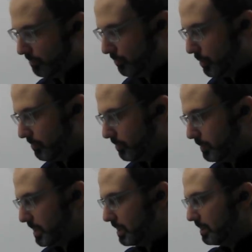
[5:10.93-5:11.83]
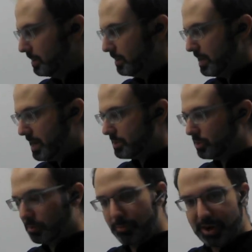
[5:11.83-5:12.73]
foot from the gas
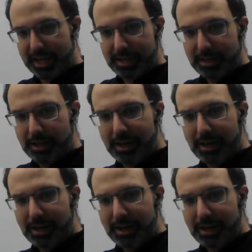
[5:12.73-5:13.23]
to the brake,